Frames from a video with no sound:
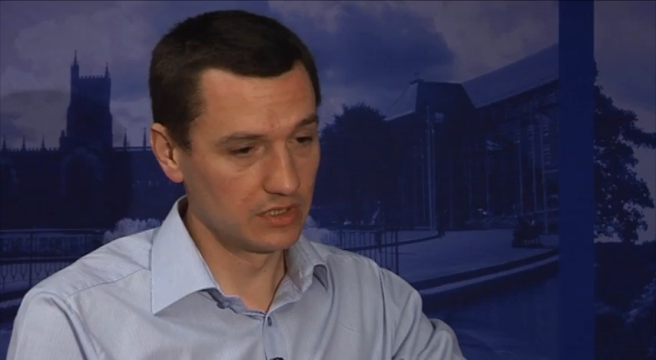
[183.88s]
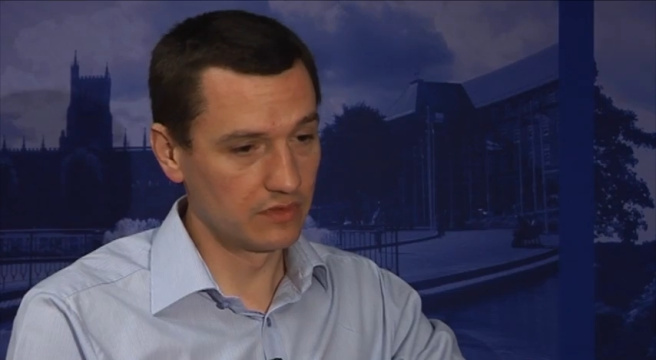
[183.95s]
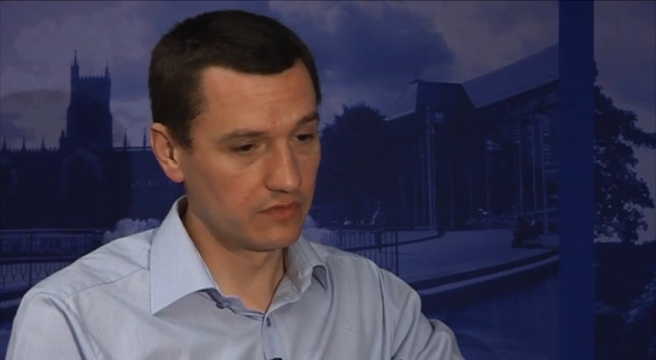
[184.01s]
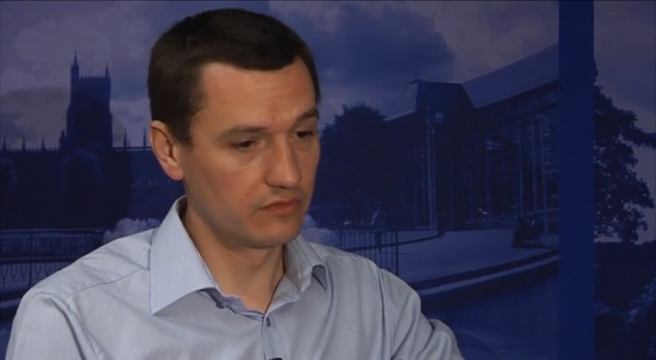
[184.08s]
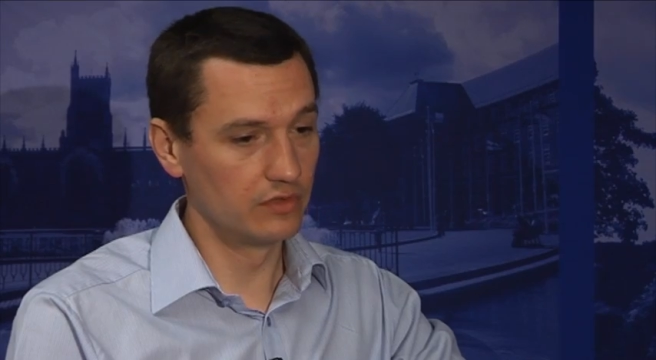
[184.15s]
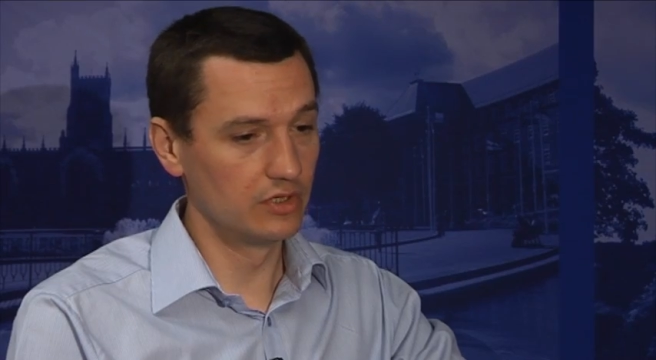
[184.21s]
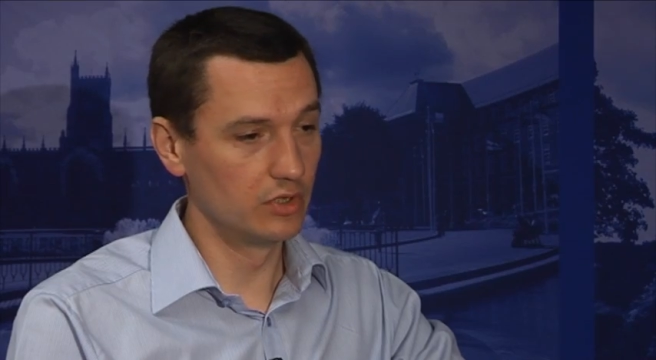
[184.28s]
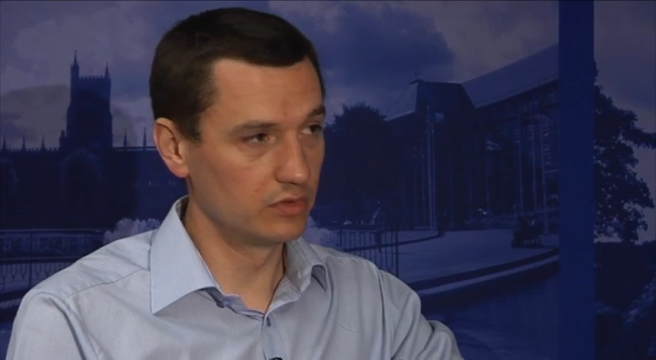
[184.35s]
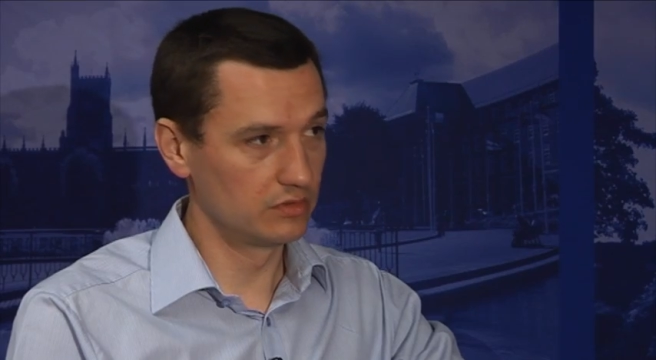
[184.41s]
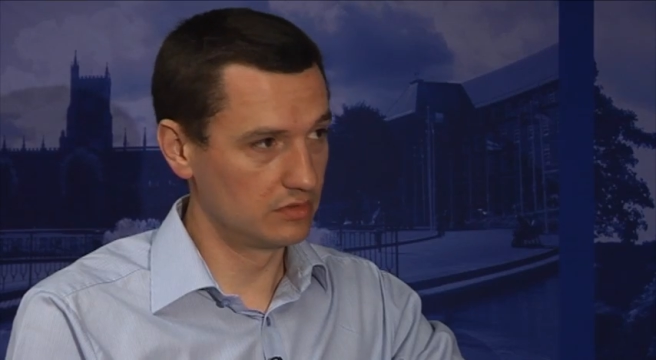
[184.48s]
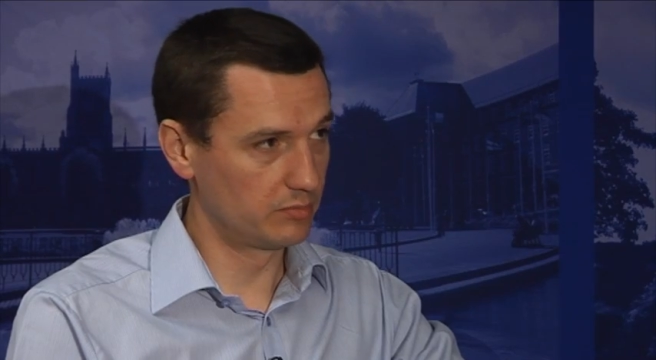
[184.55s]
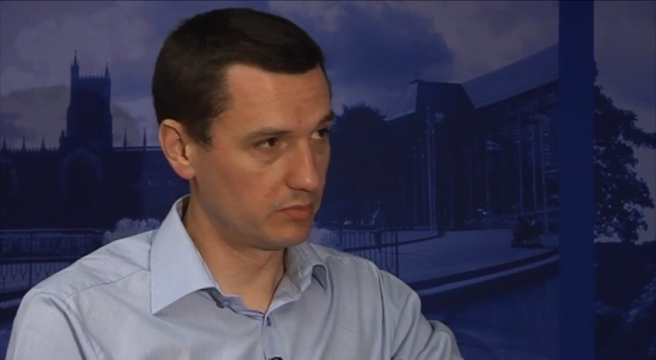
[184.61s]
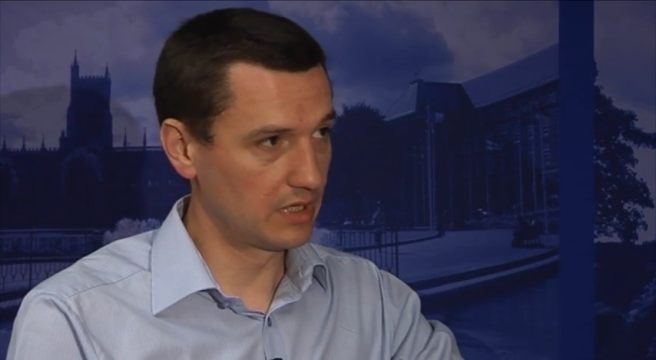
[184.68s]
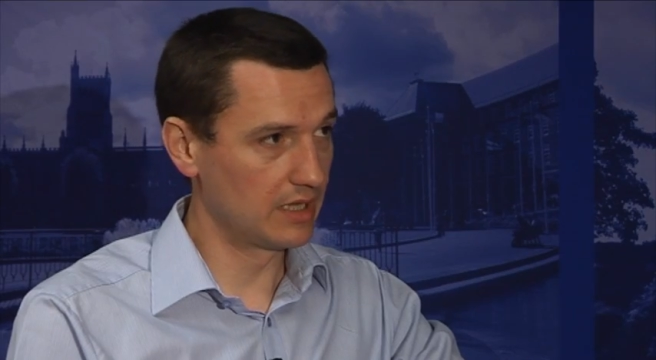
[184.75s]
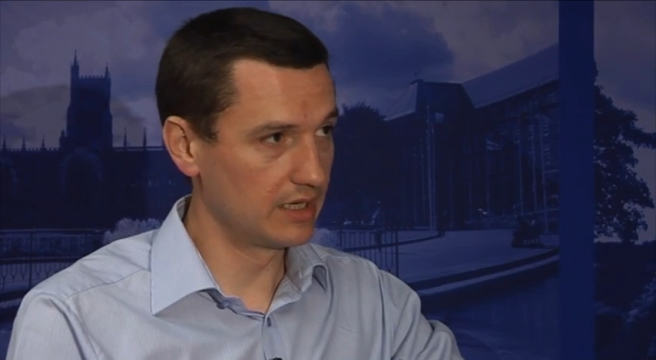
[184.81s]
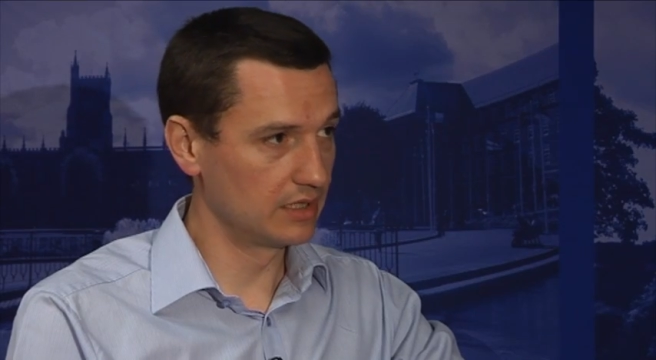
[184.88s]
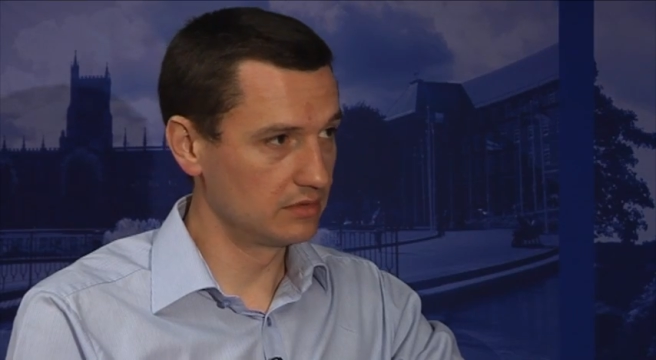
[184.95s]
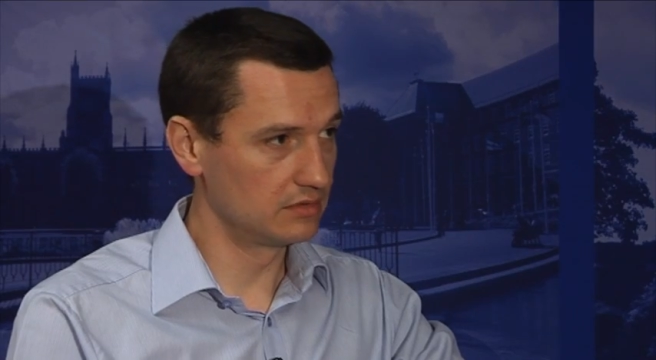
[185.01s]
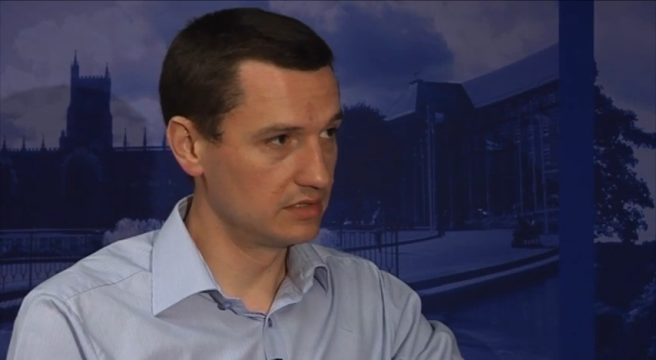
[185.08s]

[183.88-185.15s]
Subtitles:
through the planning,